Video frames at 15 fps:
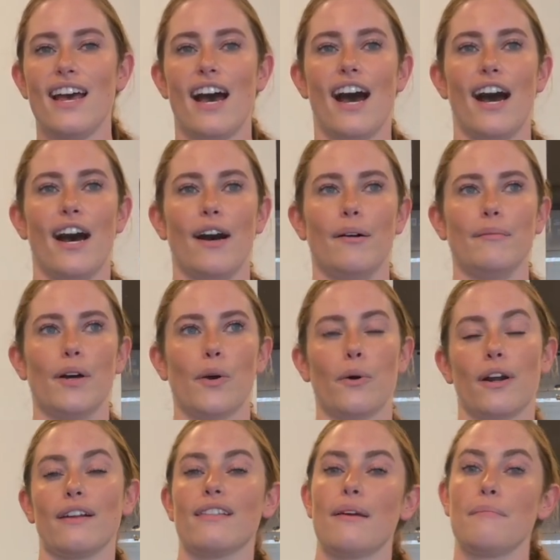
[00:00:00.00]

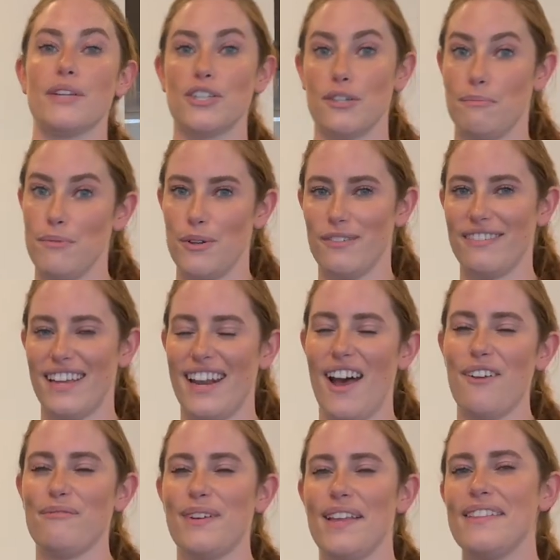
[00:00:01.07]
or that Mission Move can
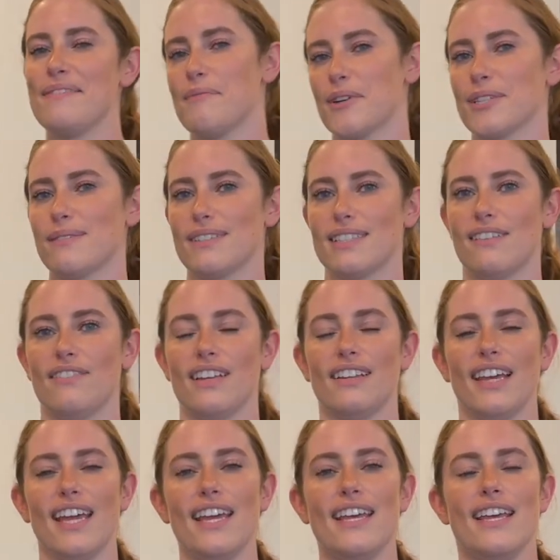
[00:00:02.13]
help with more
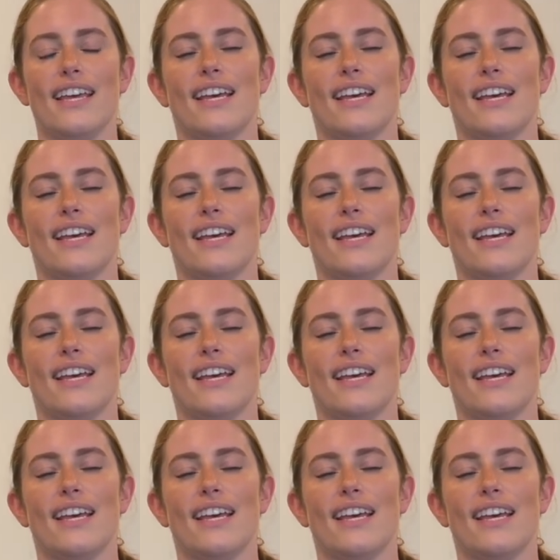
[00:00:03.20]
specifically.